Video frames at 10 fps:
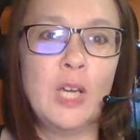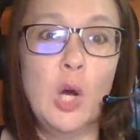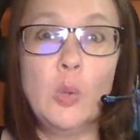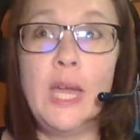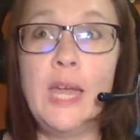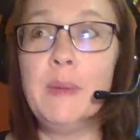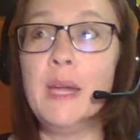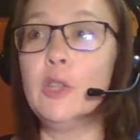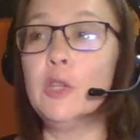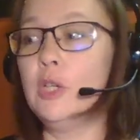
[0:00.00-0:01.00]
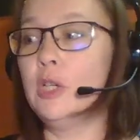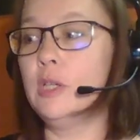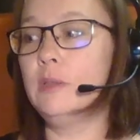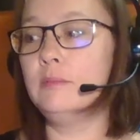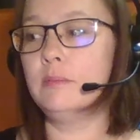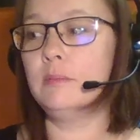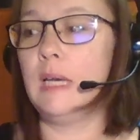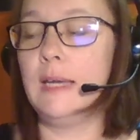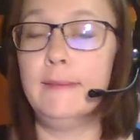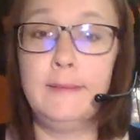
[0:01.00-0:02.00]
Okay, the other
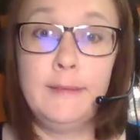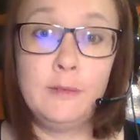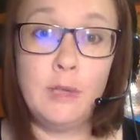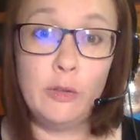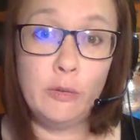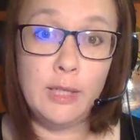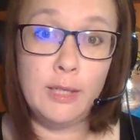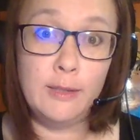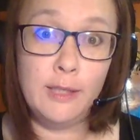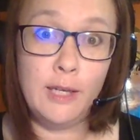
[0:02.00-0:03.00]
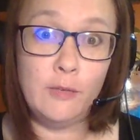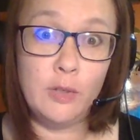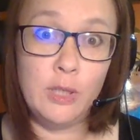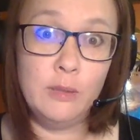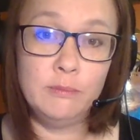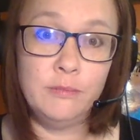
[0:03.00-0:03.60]
thing I think every